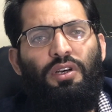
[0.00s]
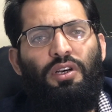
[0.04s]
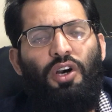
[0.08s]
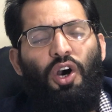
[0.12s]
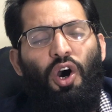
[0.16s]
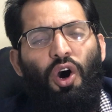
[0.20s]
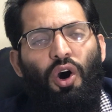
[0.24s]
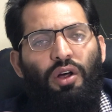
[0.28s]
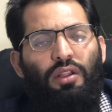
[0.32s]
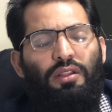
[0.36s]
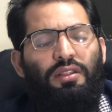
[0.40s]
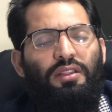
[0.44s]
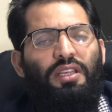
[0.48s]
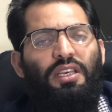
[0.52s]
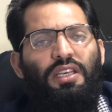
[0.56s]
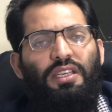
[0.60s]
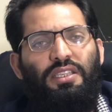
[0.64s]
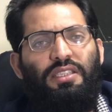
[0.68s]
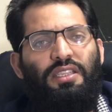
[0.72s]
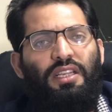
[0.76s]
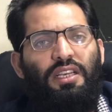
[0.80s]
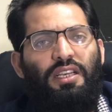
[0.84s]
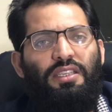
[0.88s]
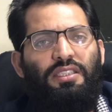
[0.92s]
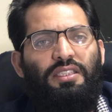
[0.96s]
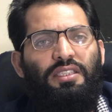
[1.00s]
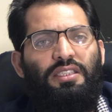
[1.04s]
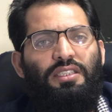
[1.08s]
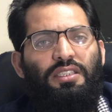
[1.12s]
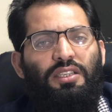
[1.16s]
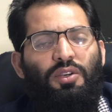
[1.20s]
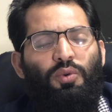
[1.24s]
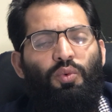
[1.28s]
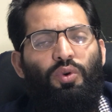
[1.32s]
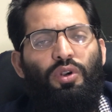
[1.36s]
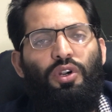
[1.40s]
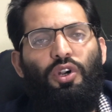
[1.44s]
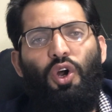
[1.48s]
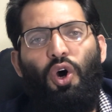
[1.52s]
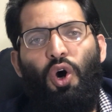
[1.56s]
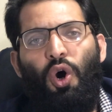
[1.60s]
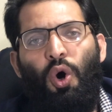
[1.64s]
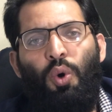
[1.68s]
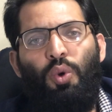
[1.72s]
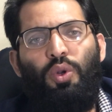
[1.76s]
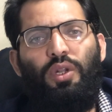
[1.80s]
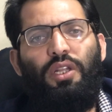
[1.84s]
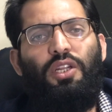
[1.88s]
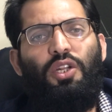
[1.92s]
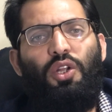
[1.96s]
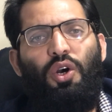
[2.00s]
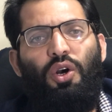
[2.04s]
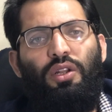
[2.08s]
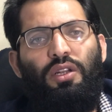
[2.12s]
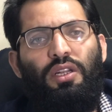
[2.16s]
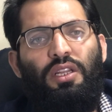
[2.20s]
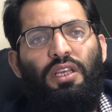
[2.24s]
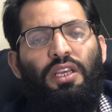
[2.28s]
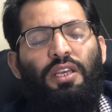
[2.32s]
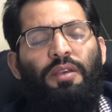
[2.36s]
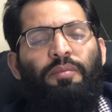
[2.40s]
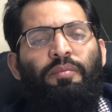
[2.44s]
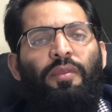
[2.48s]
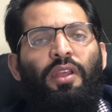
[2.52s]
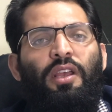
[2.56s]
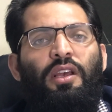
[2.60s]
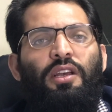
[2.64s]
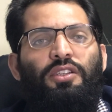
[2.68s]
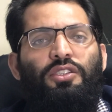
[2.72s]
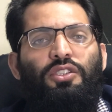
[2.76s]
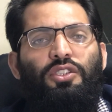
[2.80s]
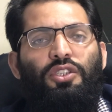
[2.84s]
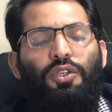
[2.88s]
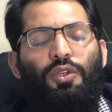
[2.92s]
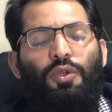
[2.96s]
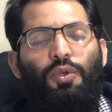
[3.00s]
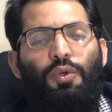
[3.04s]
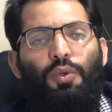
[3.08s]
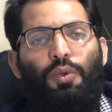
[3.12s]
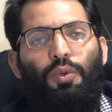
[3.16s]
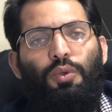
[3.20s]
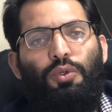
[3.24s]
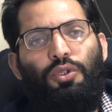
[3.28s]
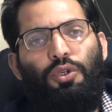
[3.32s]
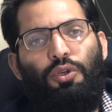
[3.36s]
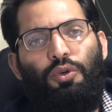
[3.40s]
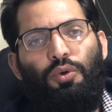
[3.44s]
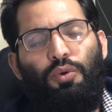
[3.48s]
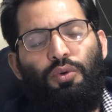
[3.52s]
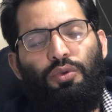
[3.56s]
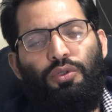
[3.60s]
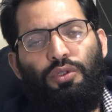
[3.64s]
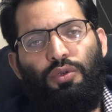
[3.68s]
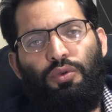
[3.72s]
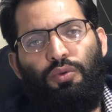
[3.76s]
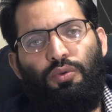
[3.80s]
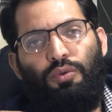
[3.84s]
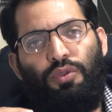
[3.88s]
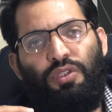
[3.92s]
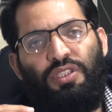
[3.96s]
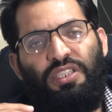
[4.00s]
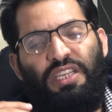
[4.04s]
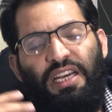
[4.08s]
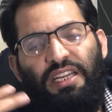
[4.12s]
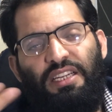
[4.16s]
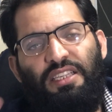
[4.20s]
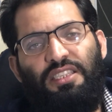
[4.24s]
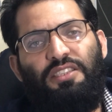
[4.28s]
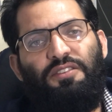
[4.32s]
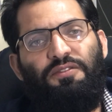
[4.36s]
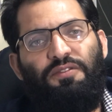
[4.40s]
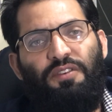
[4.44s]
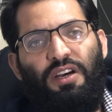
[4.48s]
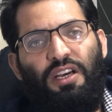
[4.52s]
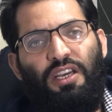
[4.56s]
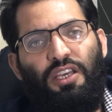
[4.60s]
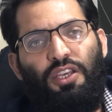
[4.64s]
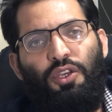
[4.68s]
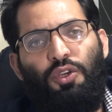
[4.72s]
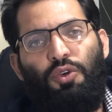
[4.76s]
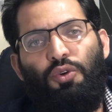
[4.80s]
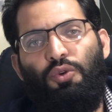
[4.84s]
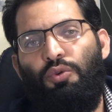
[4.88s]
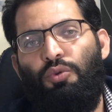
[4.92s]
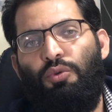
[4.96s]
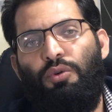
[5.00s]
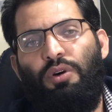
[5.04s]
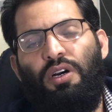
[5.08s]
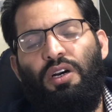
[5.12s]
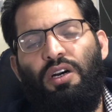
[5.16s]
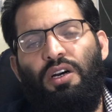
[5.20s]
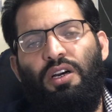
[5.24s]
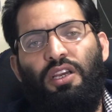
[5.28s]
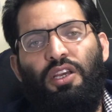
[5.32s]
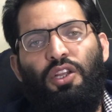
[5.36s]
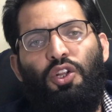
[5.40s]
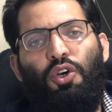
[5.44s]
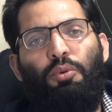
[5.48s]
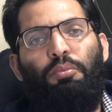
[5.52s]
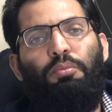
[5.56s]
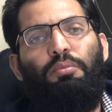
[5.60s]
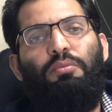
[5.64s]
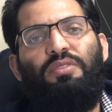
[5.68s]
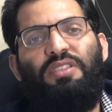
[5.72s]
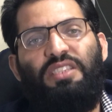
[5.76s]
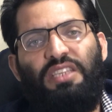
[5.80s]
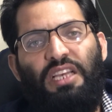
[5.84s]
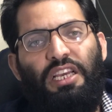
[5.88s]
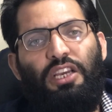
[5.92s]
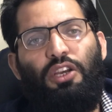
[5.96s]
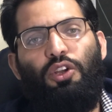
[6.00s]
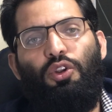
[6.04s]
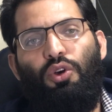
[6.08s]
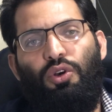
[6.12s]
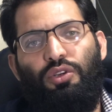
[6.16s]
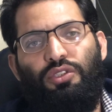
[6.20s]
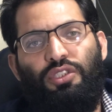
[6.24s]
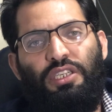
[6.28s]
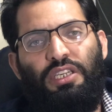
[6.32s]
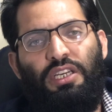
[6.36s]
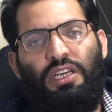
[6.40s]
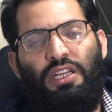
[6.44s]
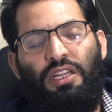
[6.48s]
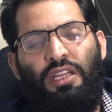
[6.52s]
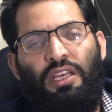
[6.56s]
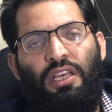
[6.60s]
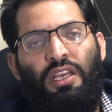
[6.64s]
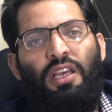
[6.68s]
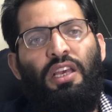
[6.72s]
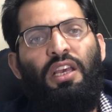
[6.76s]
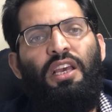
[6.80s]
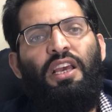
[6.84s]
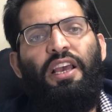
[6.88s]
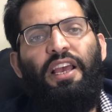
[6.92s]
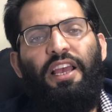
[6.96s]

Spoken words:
all these things were only to satisfy you psychologically.